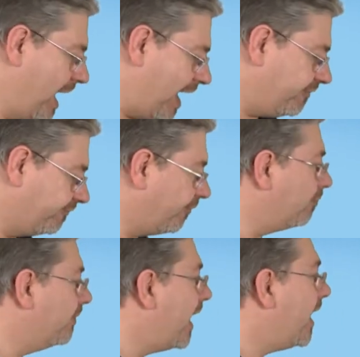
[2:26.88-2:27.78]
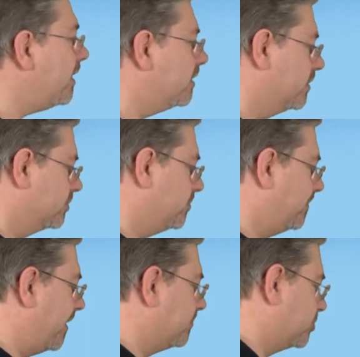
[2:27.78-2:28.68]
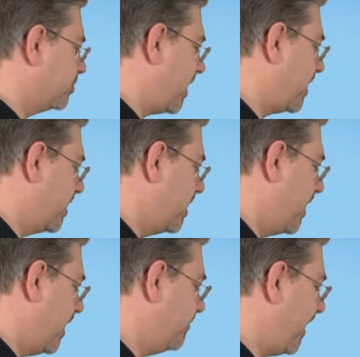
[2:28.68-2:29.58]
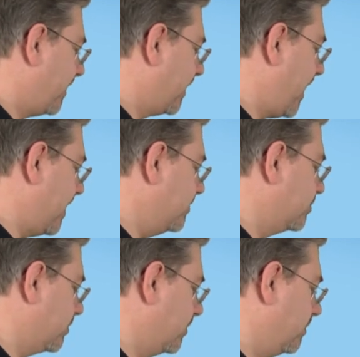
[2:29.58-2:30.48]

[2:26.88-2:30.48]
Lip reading: And from there, to be able to say, in that case,